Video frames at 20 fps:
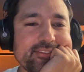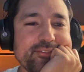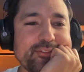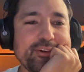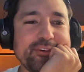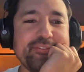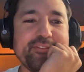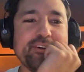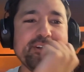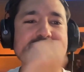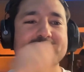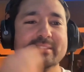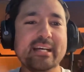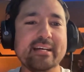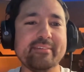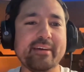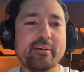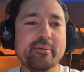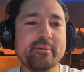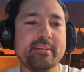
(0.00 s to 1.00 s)
Well, first
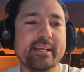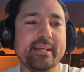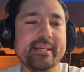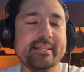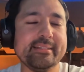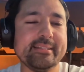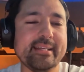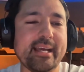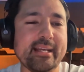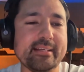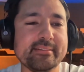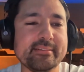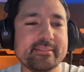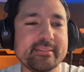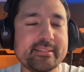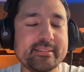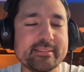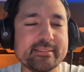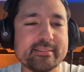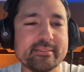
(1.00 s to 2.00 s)
off, I would like to
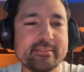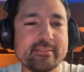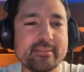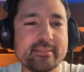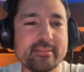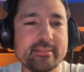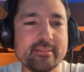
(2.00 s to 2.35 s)
actually just